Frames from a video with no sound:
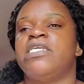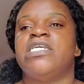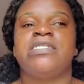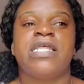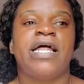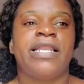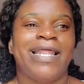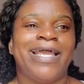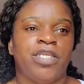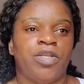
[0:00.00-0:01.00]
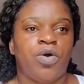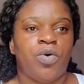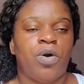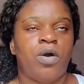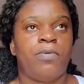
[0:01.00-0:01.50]
We had to be in
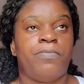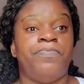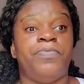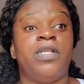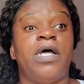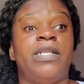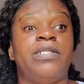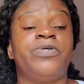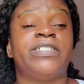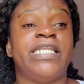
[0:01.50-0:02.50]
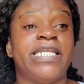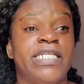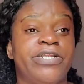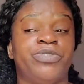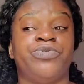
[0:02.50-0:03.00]
that line now.
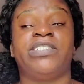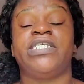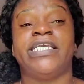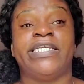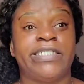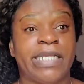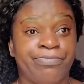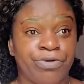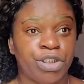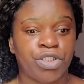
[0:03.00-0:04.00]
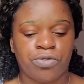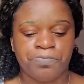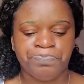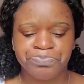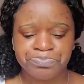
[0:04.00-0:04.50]
There was a lady there, she was taking
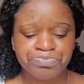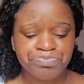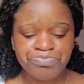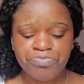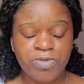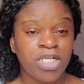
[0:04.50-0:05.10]
temperature.